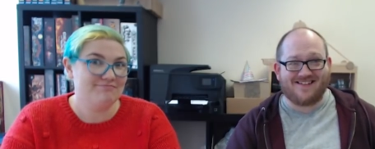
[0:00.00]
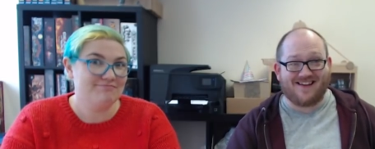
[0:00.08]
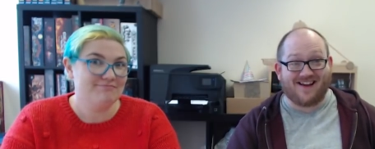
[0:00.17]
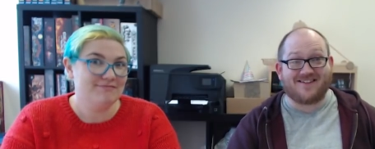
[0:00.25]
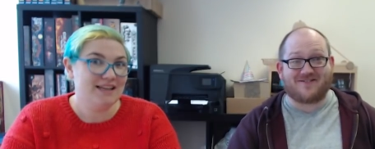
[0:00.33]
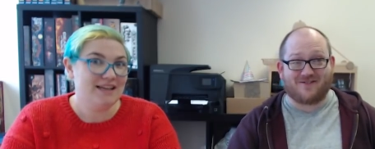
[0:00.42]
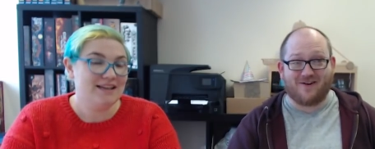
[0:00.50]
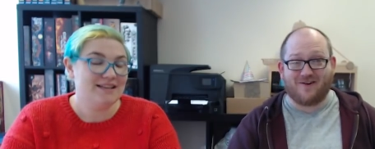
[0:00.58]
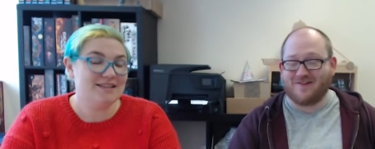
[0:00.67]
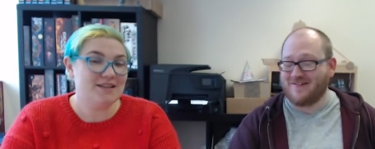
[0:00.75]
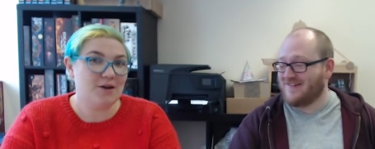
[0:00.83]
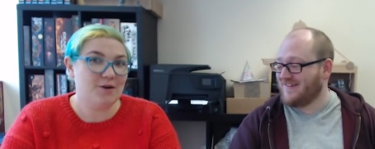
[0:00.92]
Speaker 1: you. yeah, true.
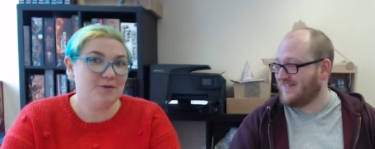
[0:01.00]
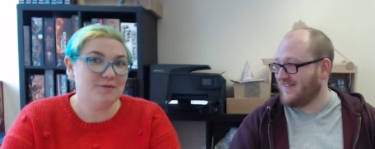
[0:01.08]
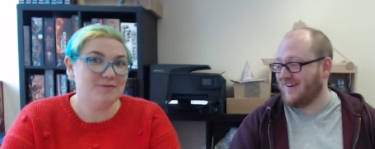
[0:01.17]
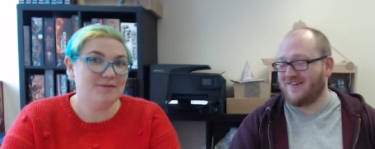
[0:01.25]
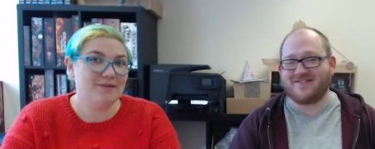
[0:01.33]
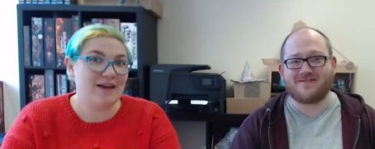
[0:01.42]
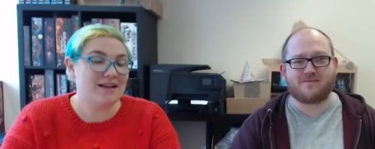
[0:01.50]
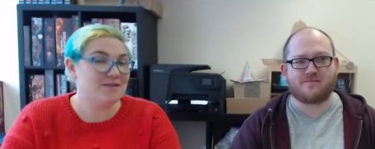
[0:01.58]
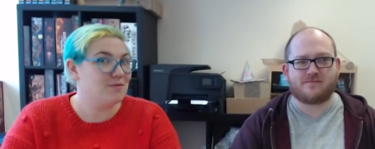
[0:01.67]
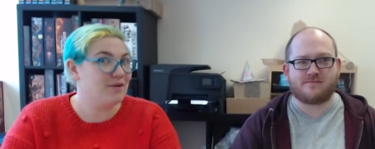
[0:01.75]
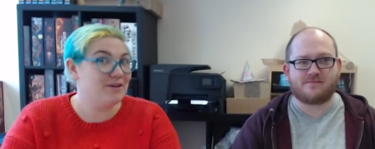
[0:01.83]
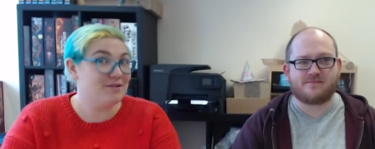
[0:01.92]
So true. that's
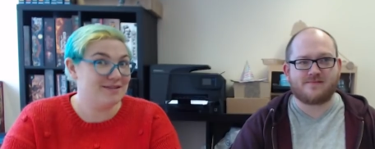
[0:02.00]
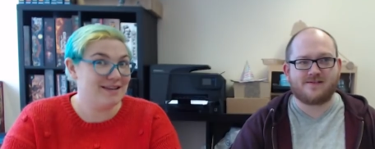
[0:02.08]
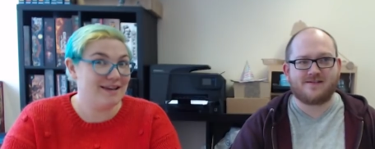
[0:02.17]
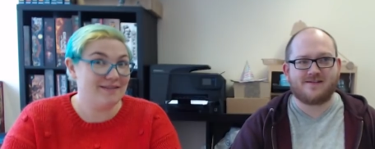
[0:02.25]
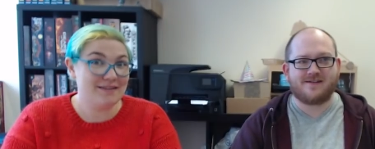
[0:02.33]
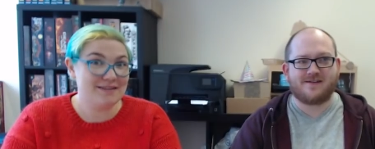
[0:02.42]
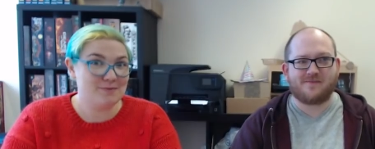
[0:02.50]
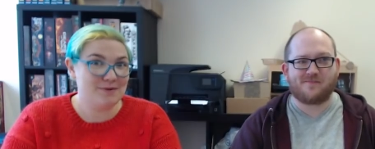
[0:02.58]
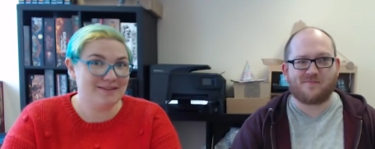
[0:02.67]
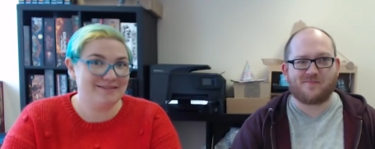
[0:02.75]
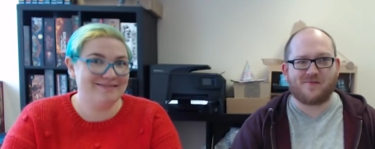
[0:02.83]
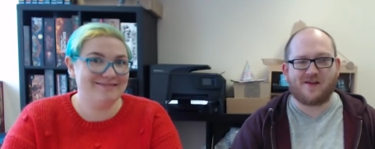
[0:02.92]
why you're seeing this
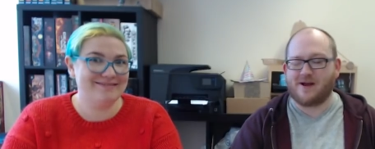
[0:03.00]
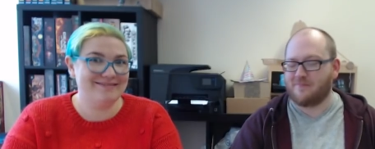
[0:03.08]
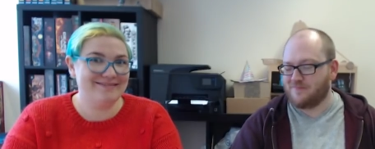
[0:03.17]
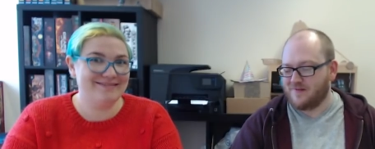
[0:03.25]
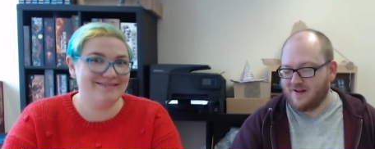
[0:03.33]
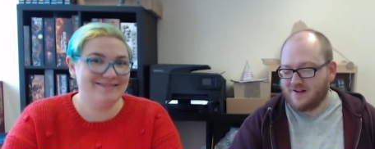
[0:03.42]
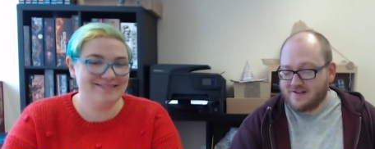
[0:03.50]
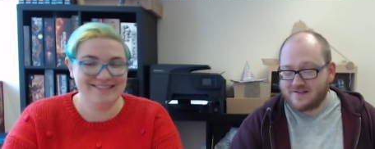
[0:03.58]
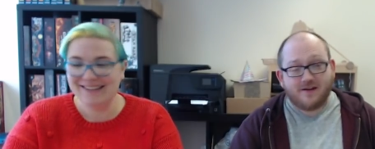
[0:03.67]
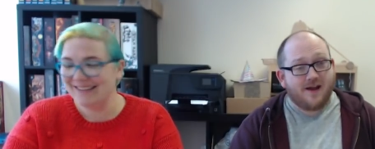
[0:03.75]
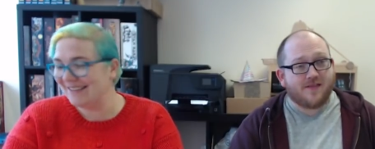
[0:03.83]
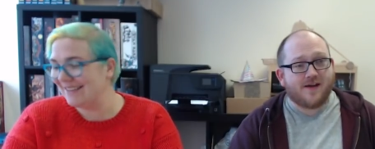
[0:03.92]
one.
Speaker 2: Yeah. So
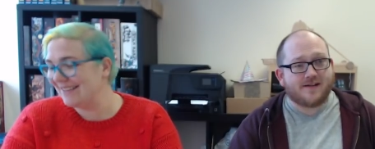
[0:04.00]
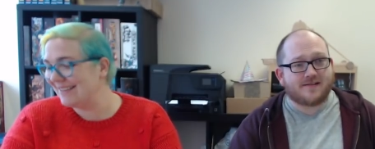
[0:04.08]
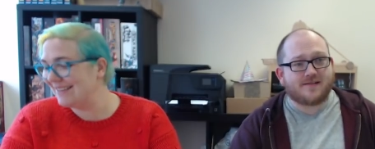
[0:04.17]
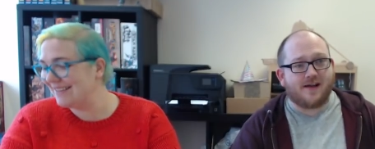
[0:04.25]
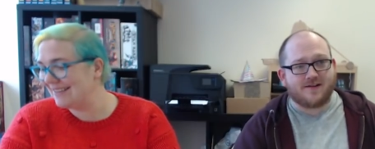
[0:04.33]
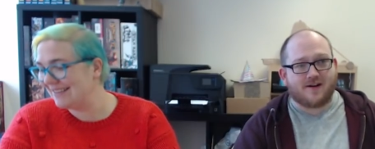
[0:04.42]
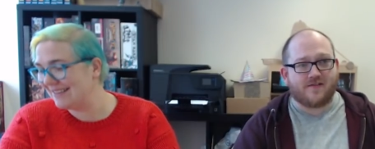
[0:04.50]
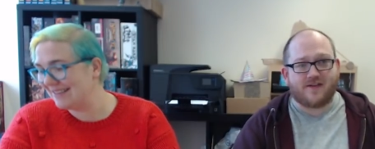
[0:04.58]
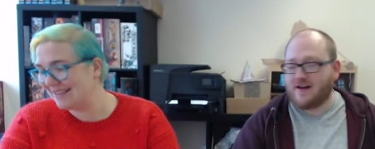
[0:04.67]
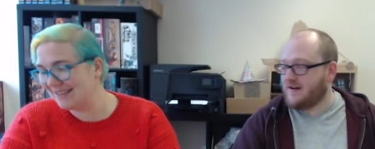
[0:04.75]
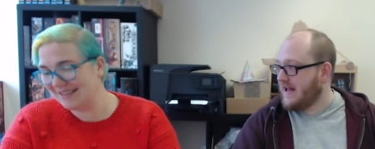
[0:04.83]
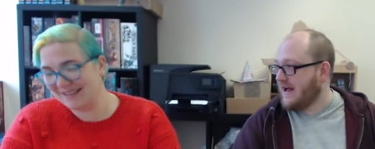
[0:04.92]
yeah, that's that's kind of
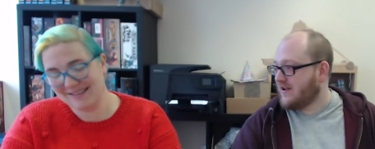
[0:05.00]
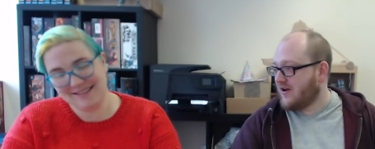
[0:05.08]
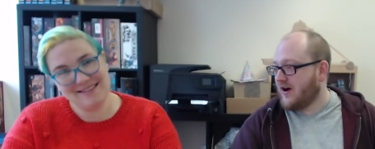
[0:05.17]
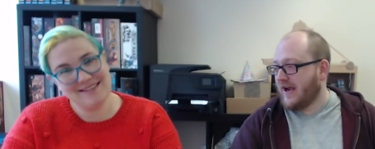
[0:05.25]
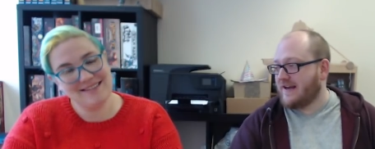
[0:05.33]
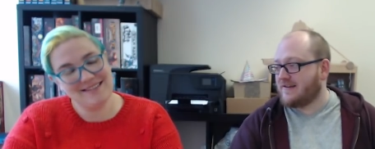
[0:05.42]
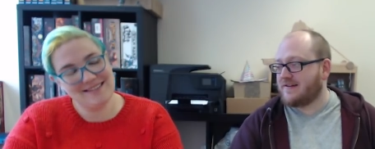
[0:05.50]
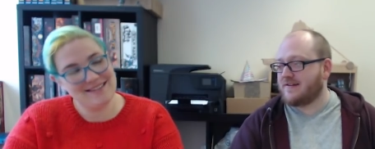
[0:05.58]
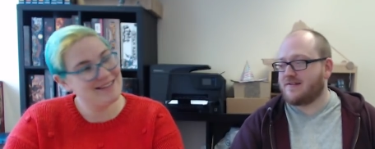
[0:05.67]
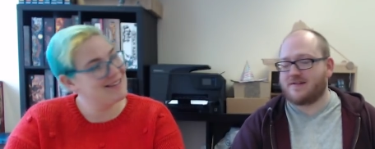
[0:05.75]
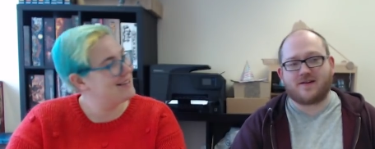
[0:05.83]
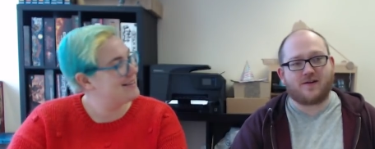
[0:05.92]
our, our guide
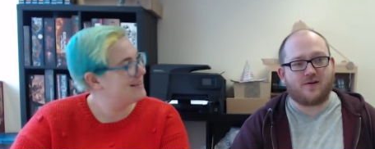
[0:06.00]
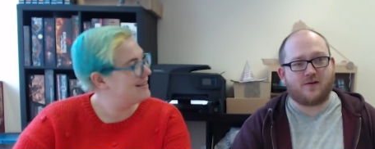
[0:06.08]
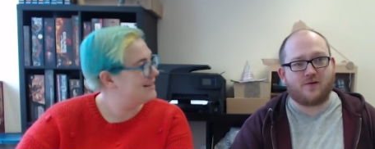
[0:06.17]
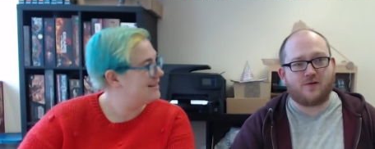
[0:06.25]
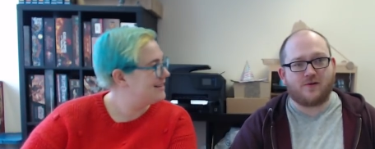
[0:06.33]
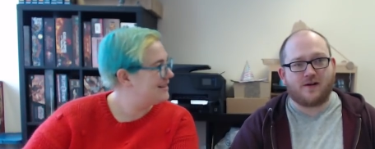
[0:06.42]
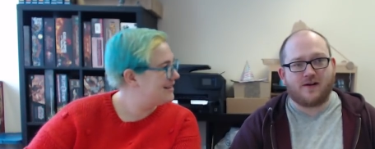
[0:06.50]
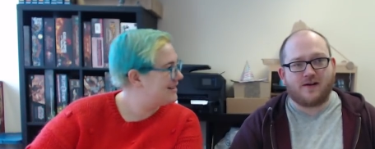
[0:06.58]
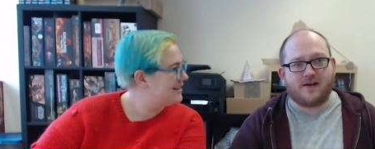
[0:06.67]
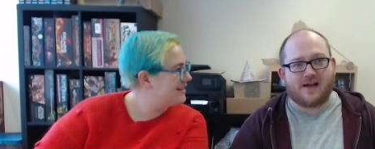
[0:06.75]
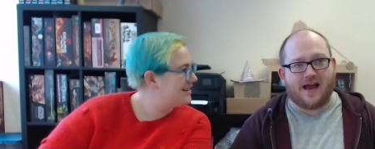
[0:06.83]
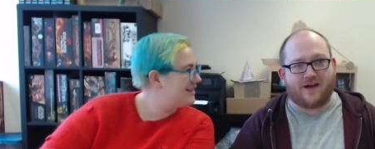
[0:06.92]
to
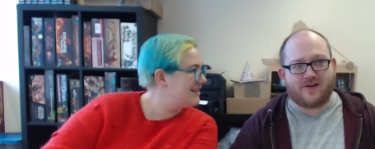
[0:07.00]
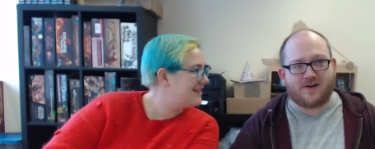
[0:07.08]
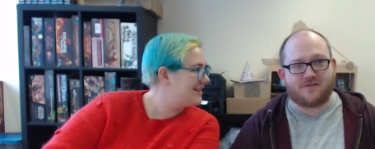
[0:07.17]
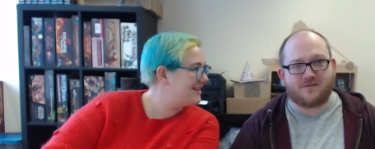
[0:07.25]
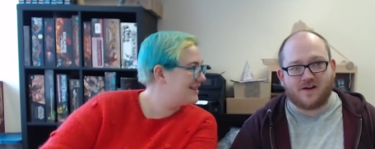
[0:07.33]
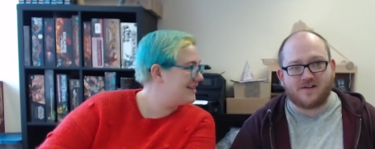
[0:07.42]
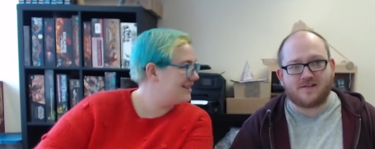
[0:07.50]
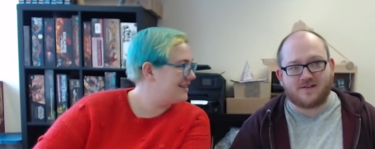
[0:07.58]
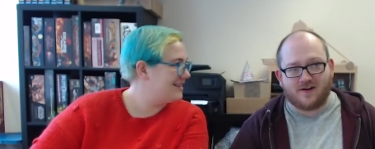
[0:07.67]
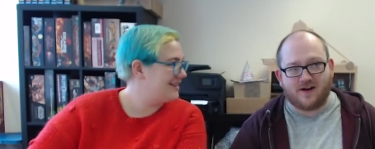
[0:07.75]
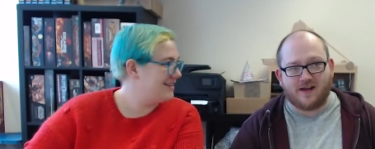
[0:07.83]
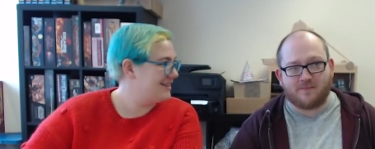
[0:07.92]
having a fun
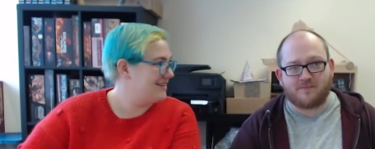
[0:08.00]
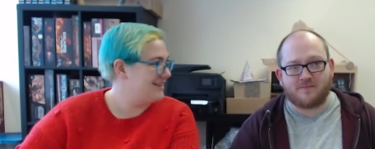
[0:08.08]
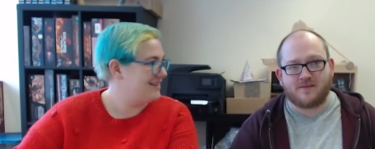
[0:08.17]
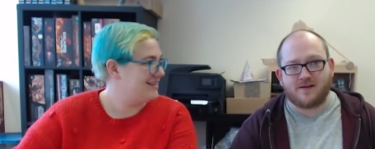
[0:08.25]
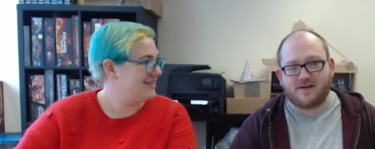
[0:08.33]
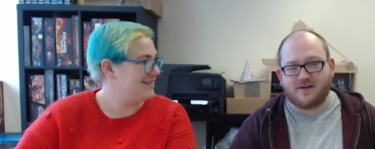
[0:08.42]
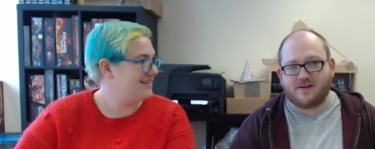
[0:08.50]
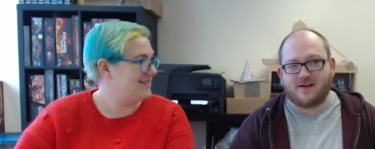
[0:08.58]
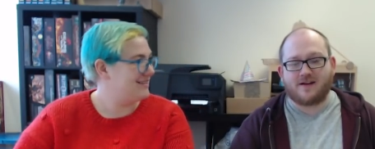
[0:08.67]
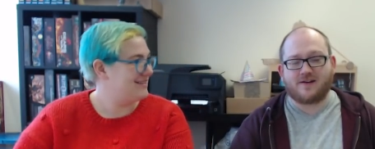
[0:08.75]
time and